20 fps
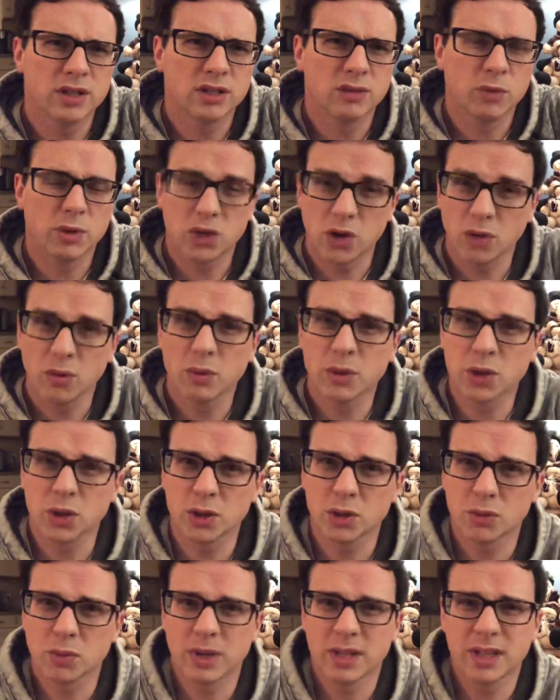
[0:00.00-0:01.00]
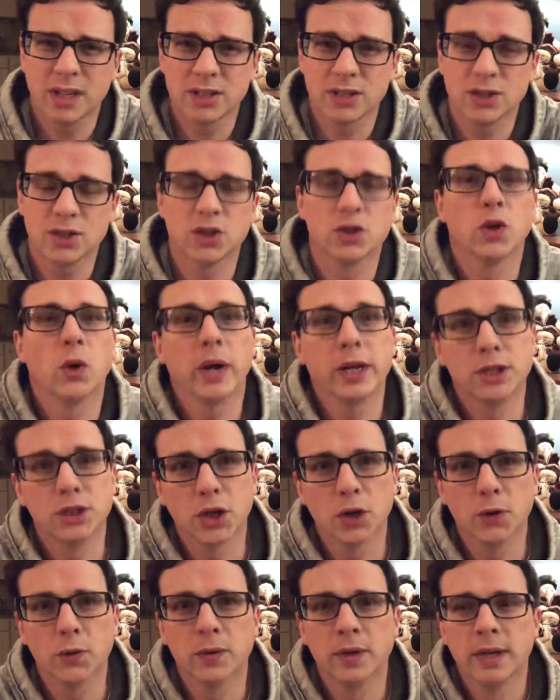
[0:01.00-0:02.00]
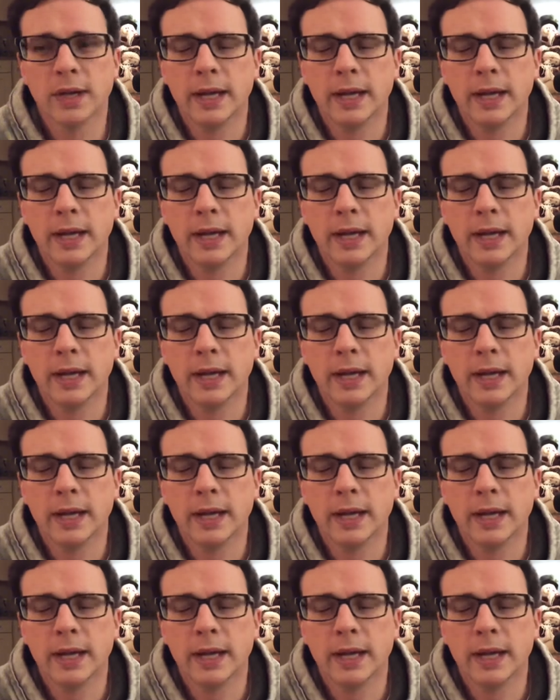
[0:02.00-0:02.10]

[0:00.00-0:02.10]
which hurts when I touch it, so I don't.